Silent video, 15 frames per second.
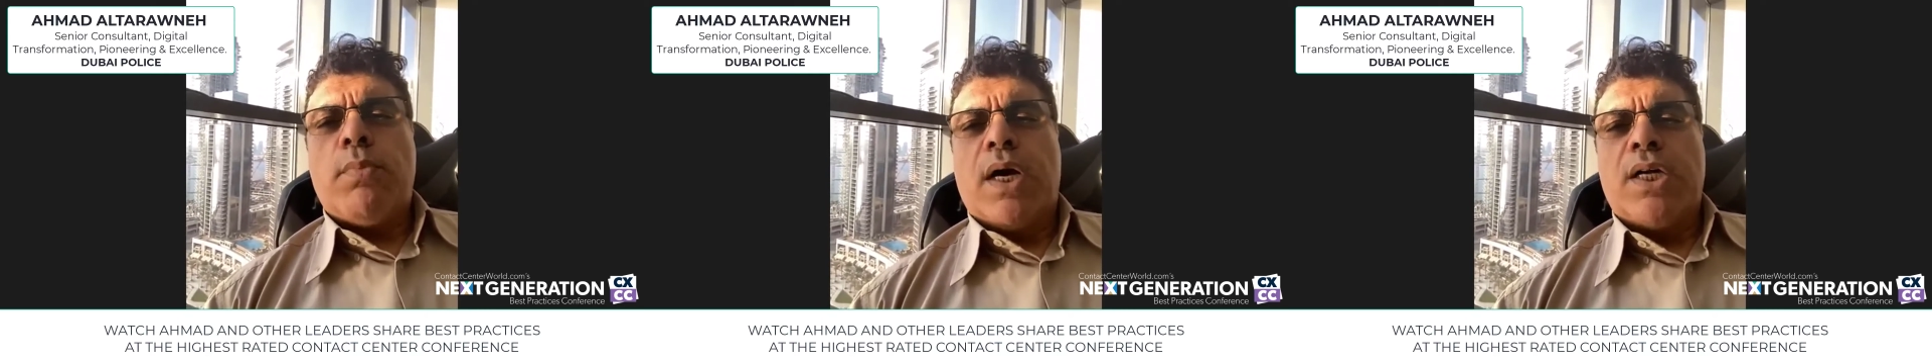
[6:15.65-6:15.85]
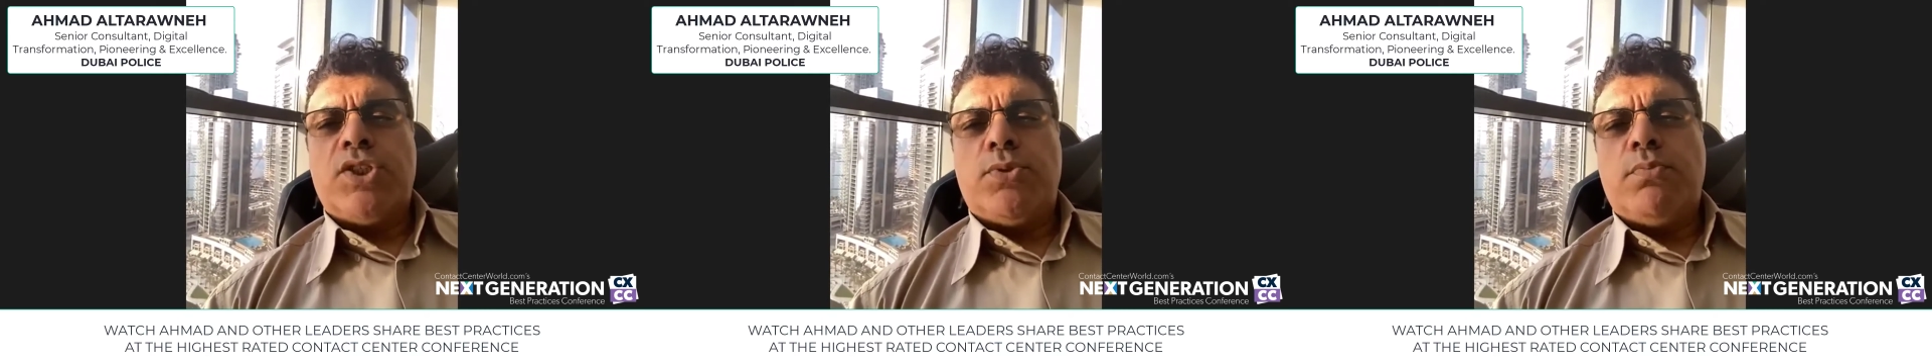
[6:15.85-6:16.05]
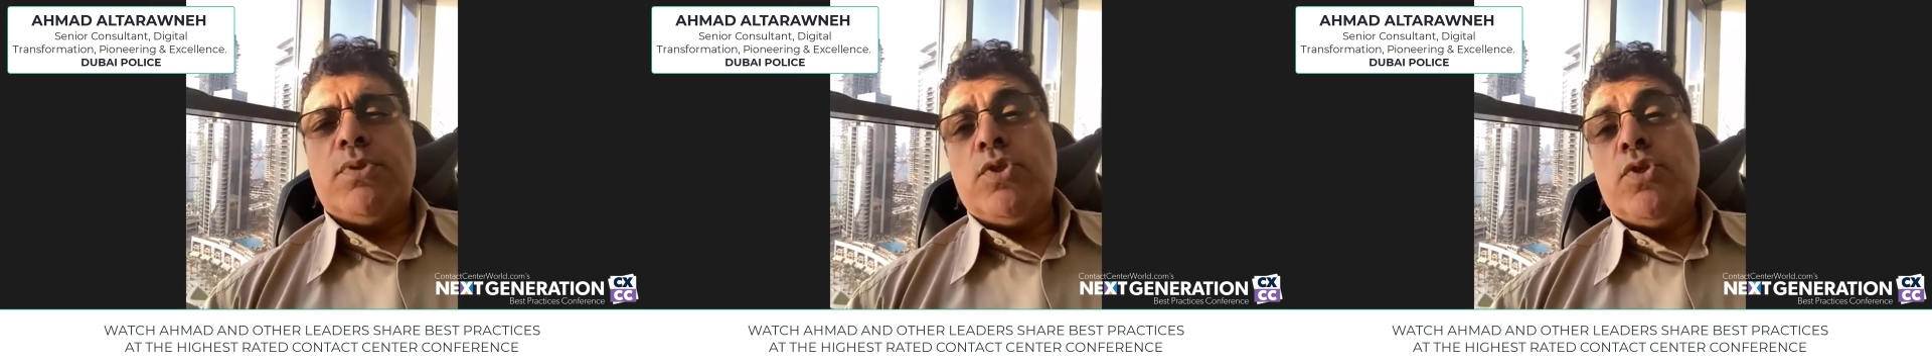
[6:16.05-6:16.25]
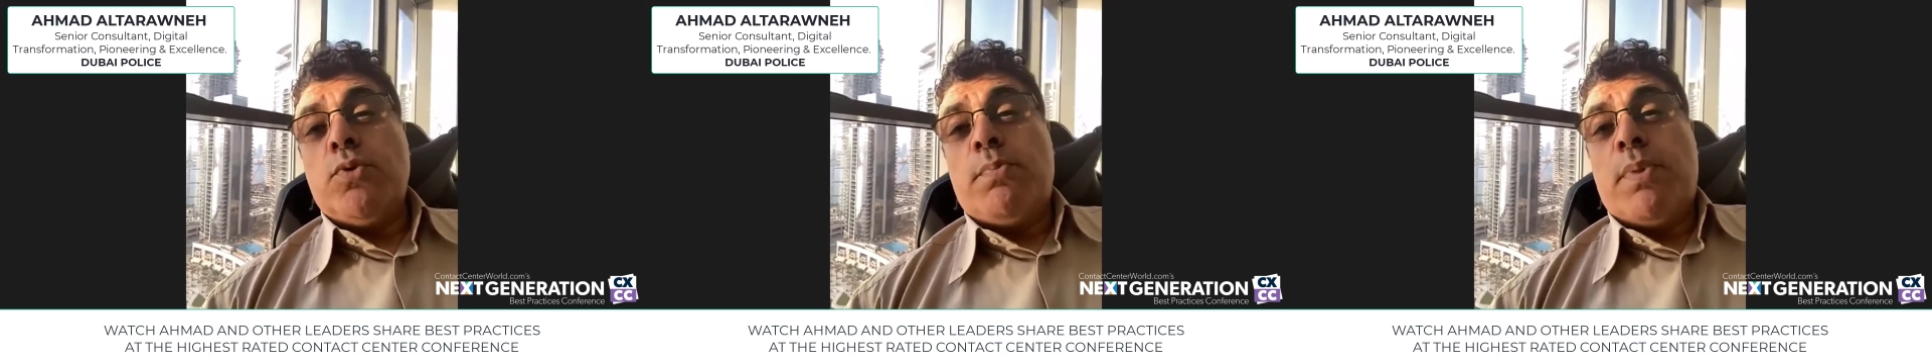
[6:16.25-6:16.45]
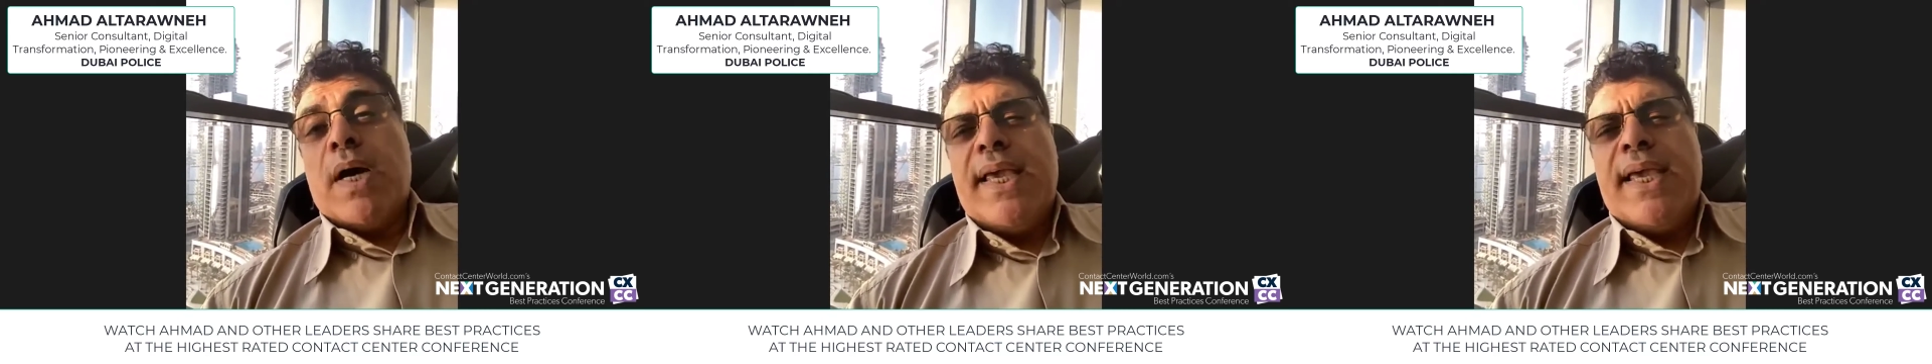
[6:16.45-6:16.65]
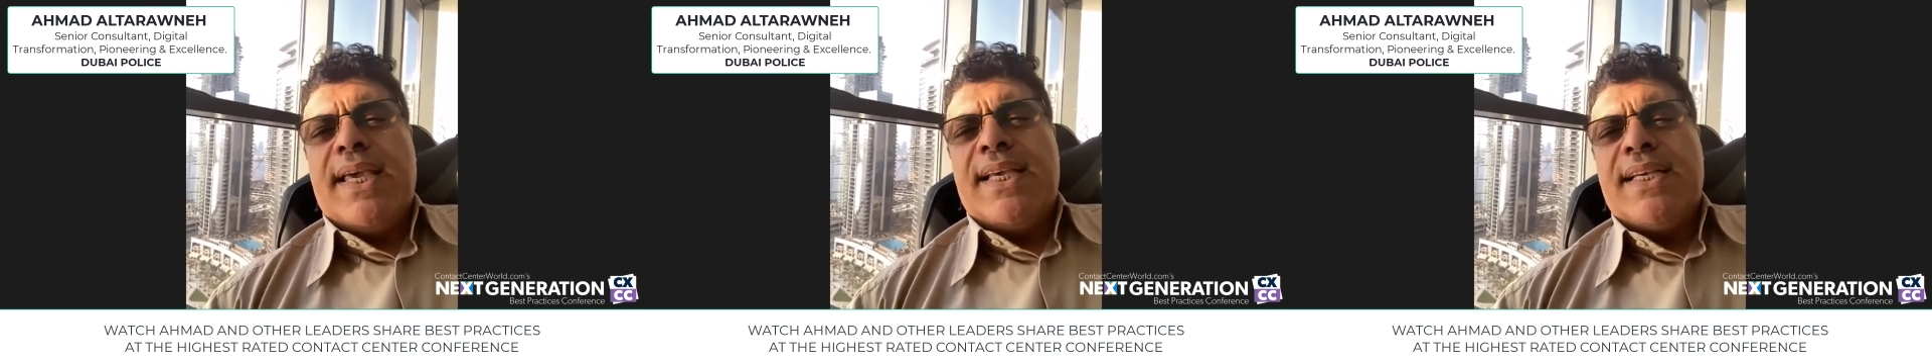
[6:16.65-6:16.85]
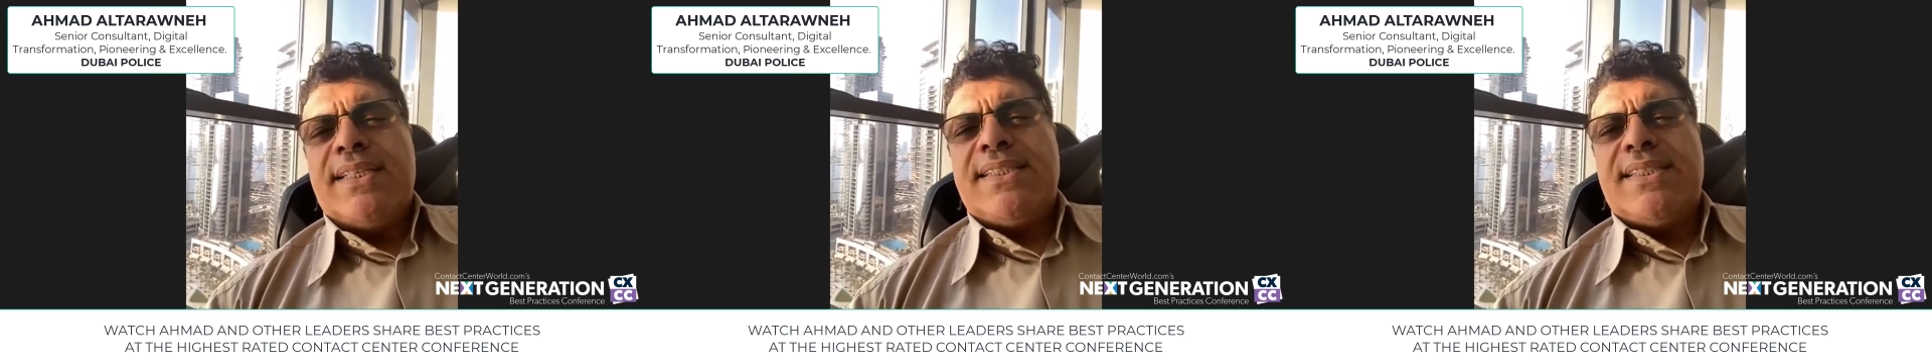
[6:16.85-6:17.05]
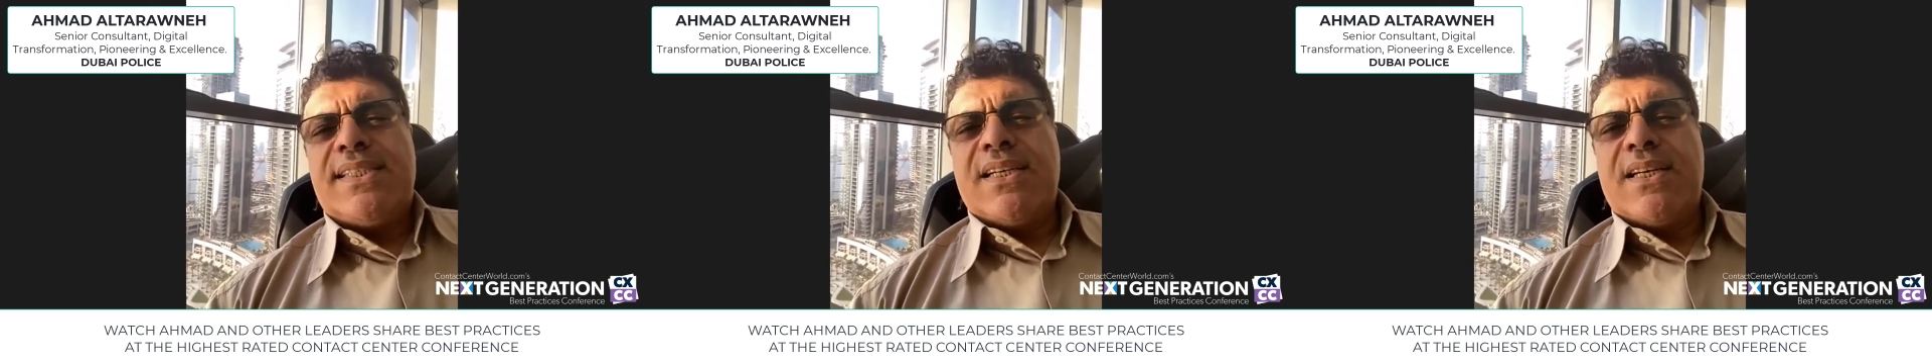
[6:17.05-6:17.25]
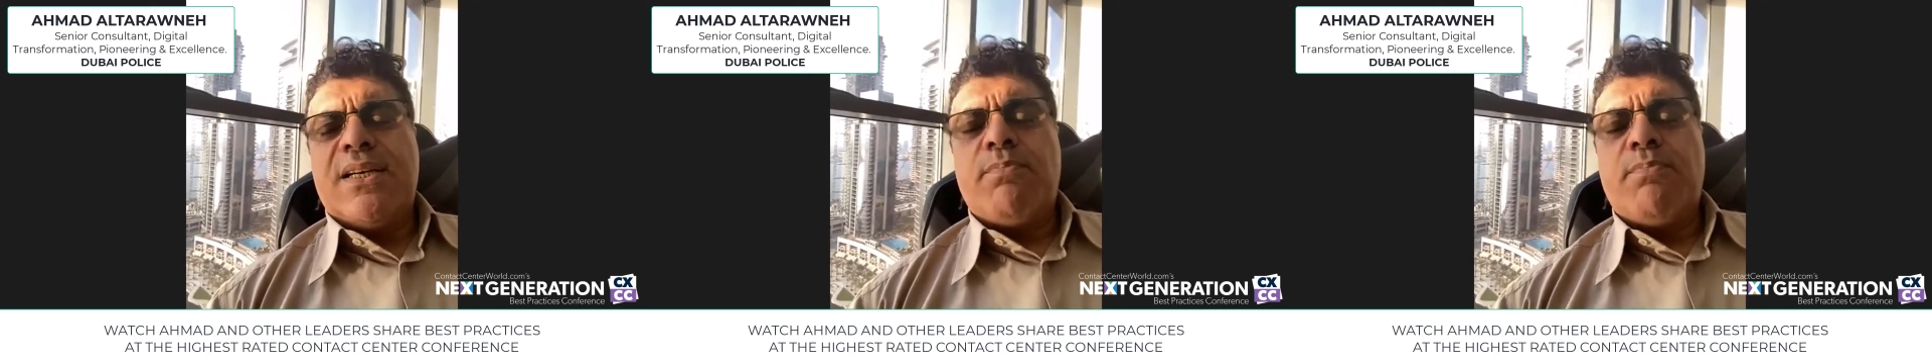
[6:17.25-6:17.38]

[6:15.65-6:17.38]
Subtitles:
much. Dubai is,